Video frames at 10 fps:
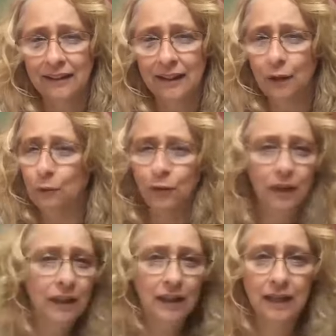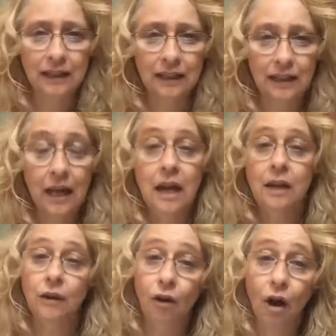It really doesn't.
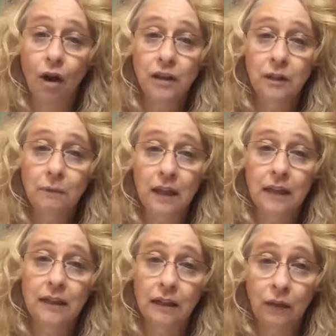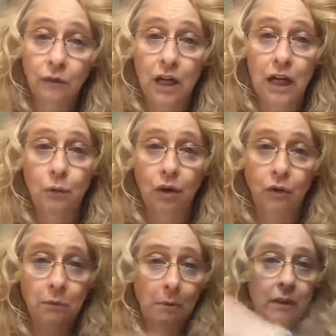There are some things in the 3D world,
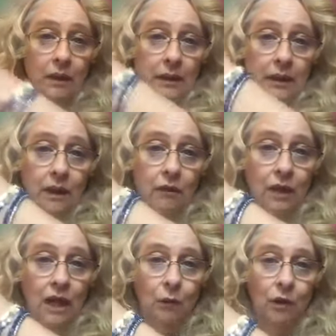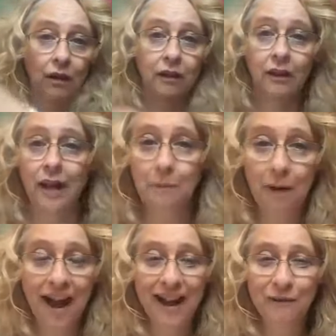remember this is the 3D world, the clay
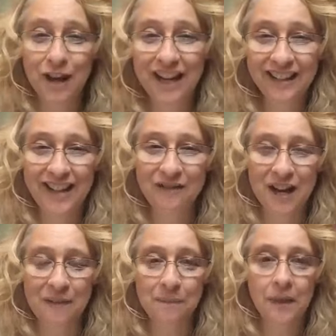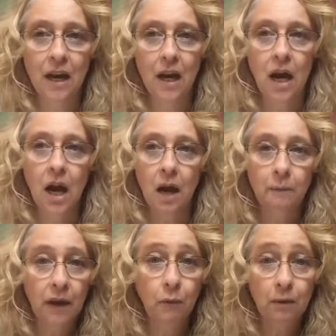pot we live in, um,
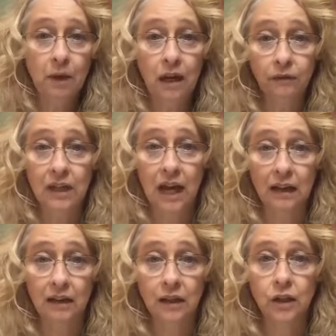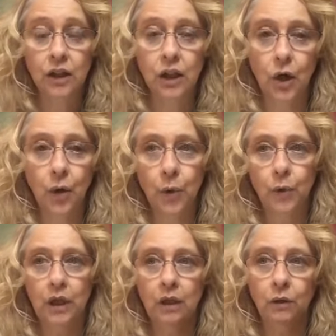that we may have done. So,
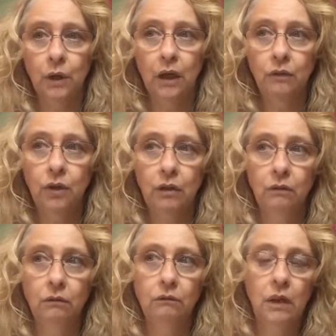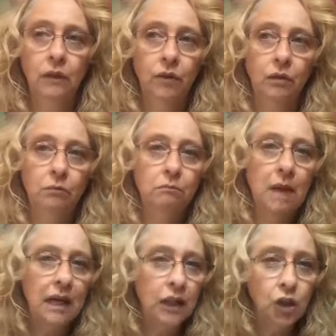you know, if you if you
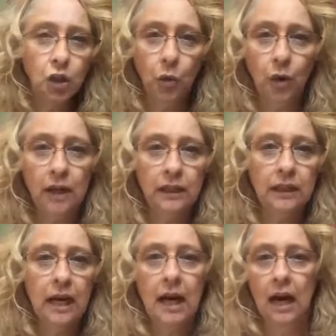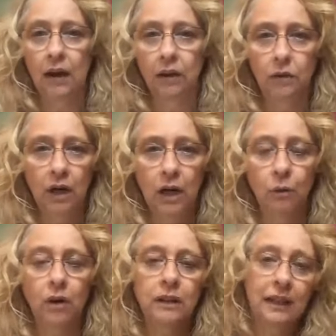made a choice and the 3D
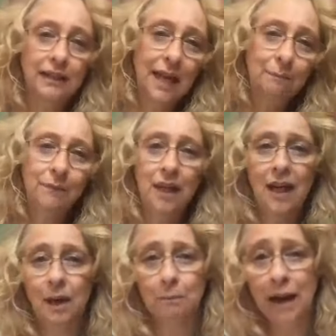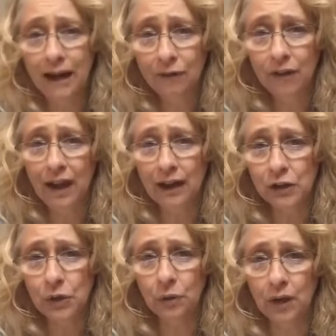world says up, oh, you got to pay for that
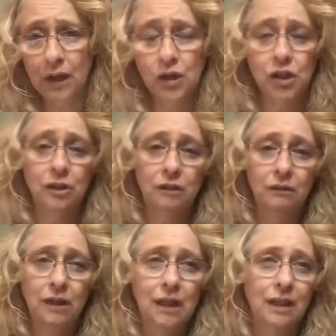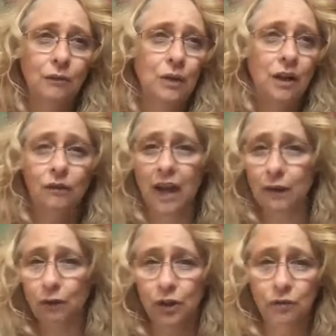choice. You you know, we don't like
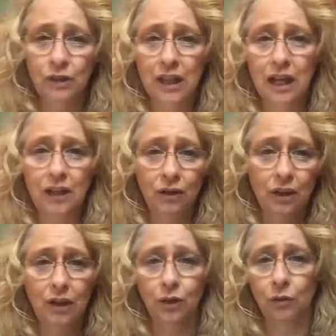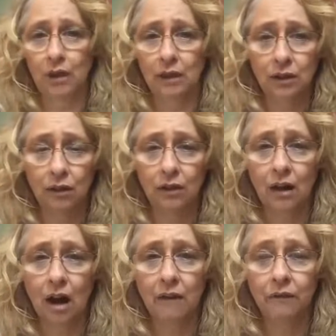what you did. You didn't do it within certain
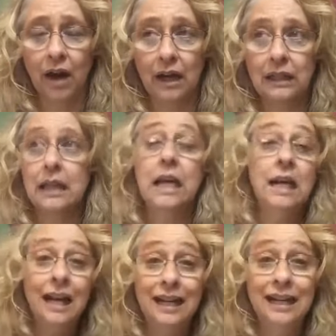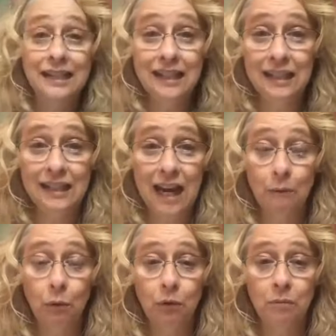confines. An easy
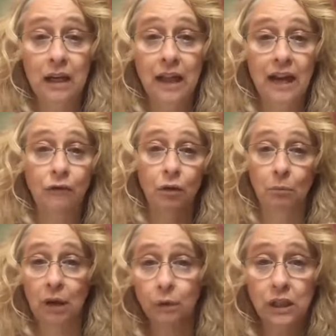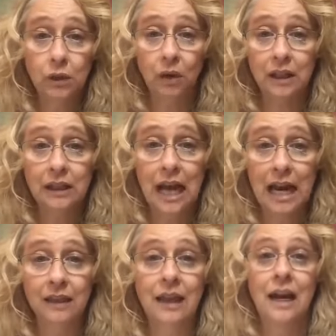example would be like if your bill was due on the
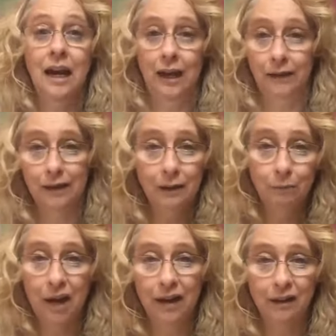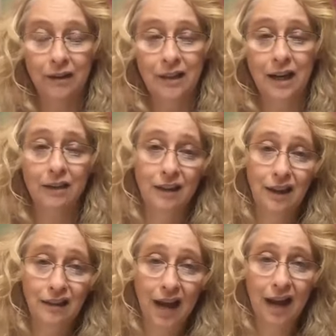10th and you didn't pay it on the 10th and they
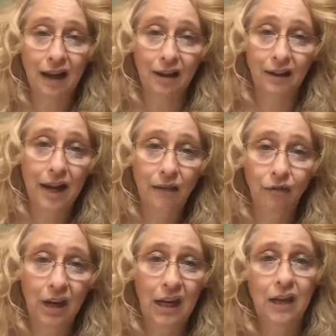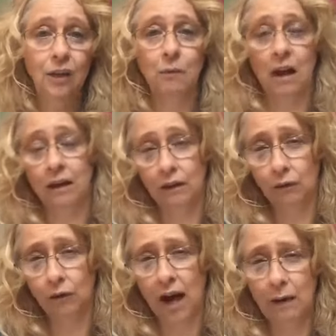tack on a late fee, you might
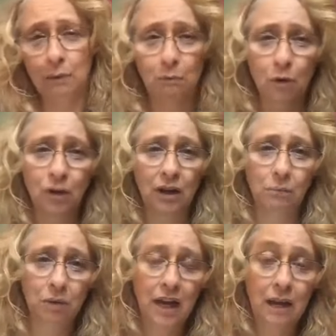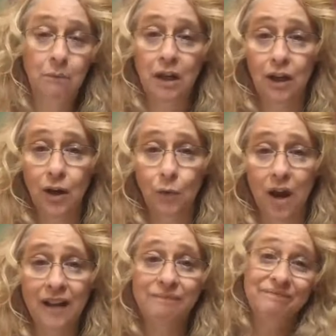gripe and moan and complain, but you know what?